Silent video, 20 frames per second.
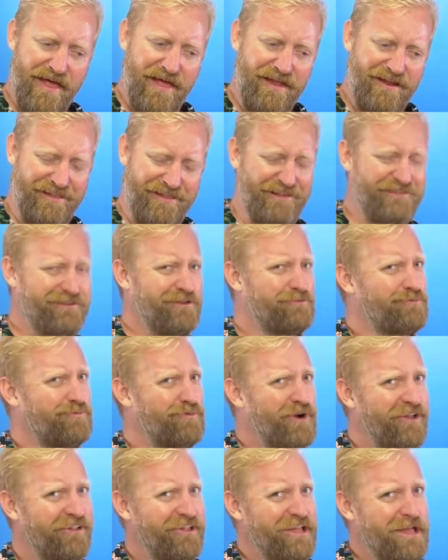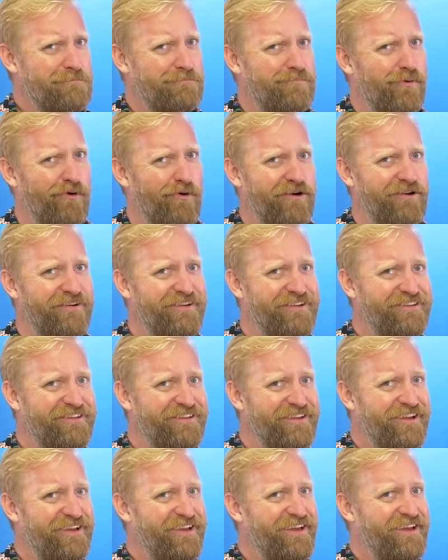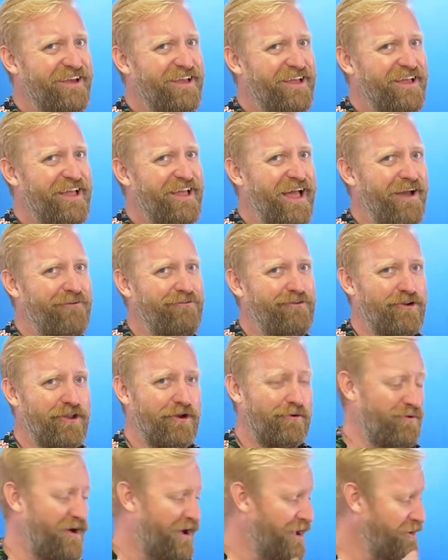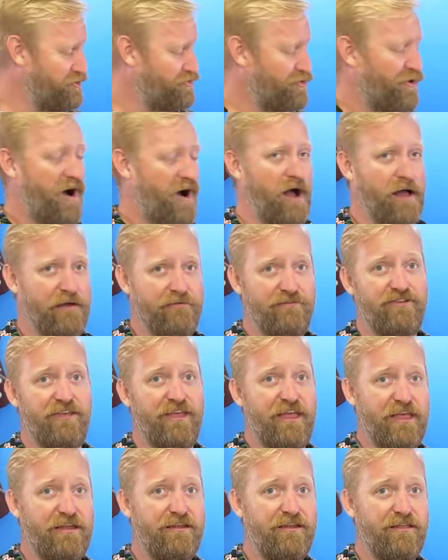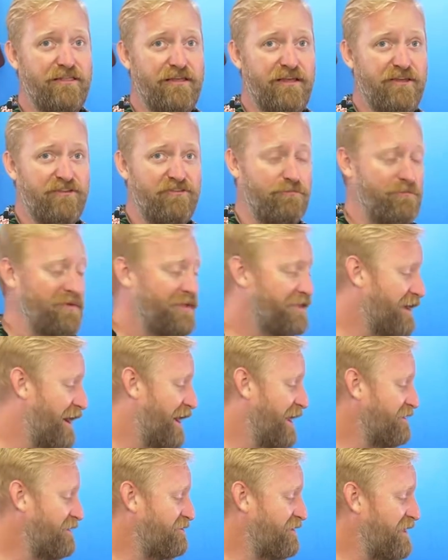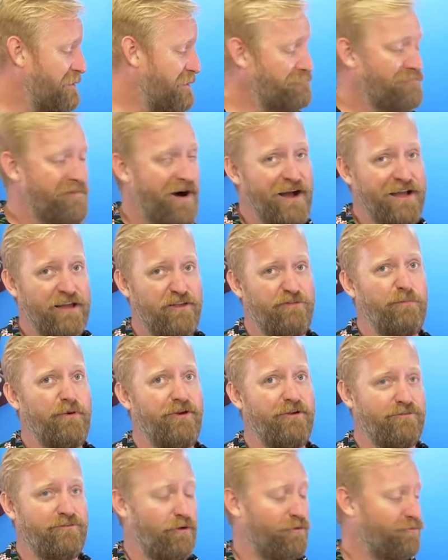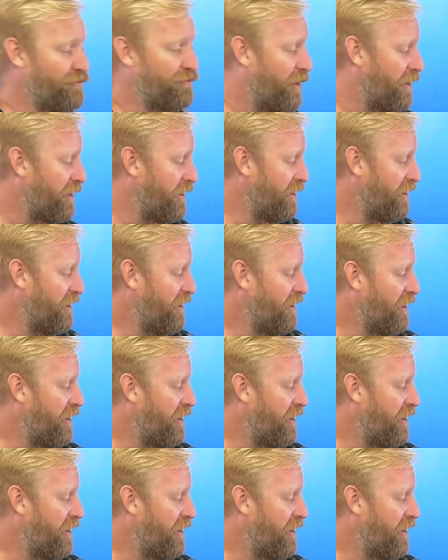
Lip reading: Now this is really important if you're gonna run drives into this, because in my experience so far,